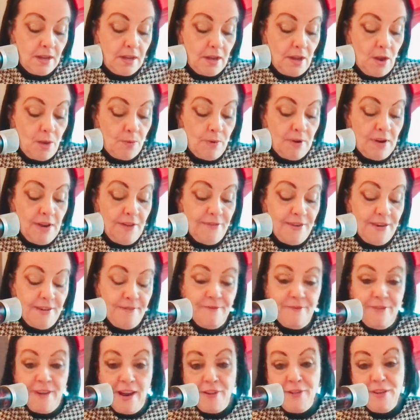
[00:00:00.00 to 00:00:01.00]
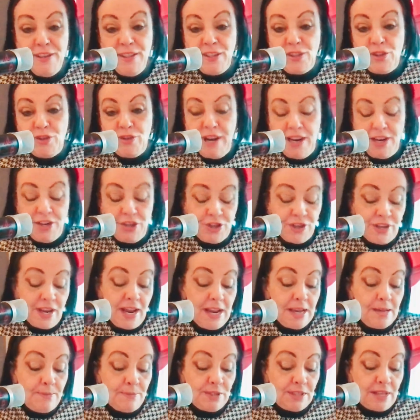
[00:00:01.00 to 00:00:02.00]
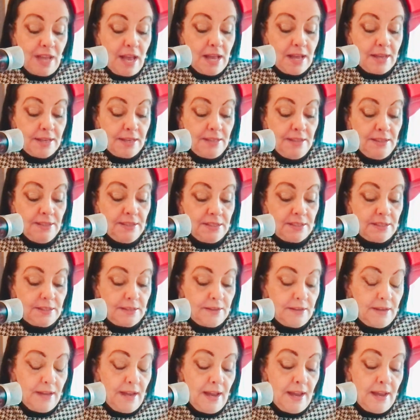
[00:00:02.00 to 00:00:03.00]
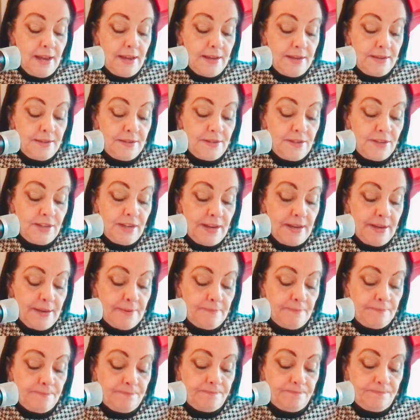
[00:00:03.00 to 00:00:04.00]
We're living in very strange times, guys, and um,